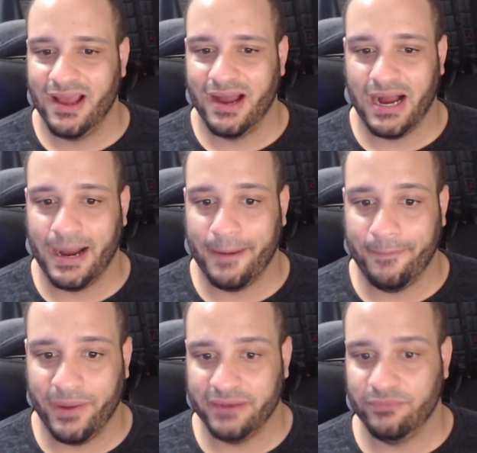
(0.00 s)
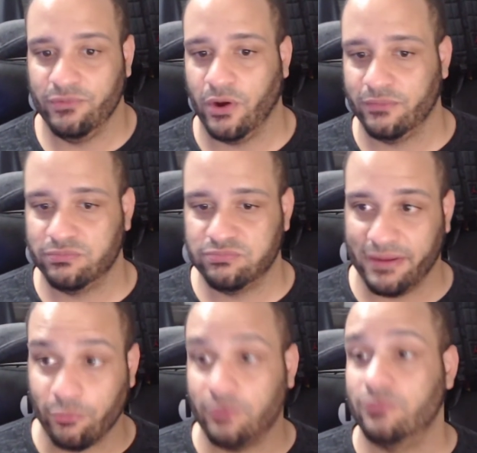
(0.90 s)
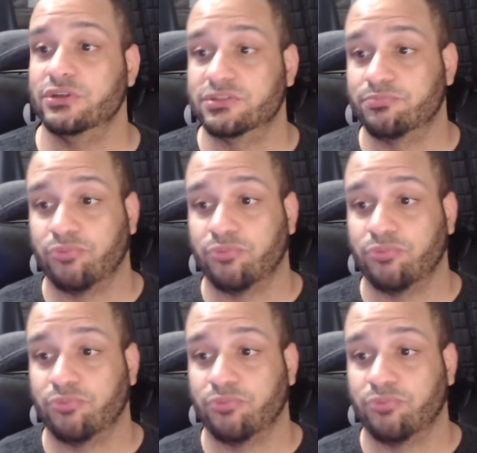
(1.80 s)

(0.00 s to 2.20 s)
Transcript: But everyone was